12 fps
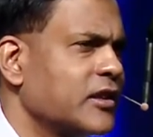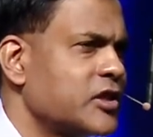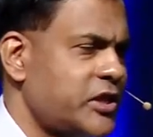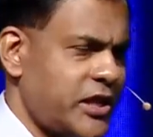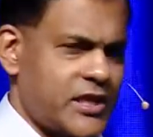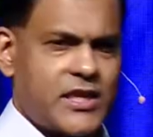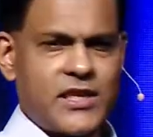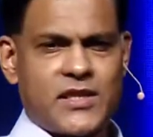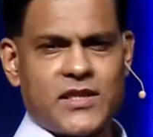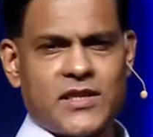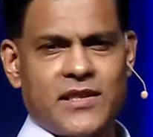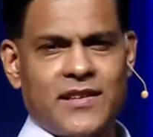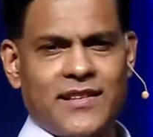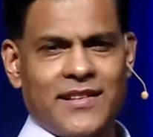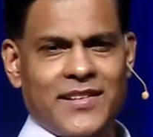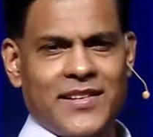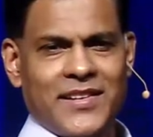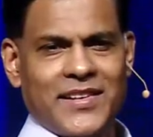Jesus
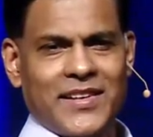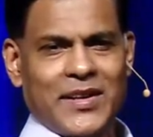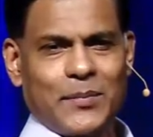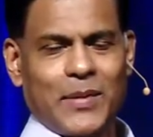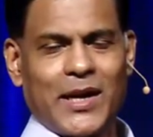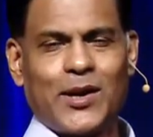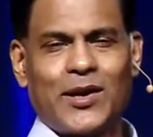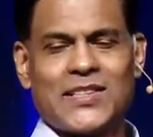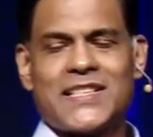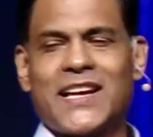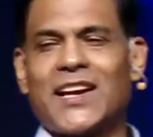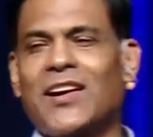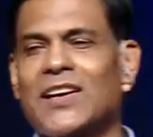by causing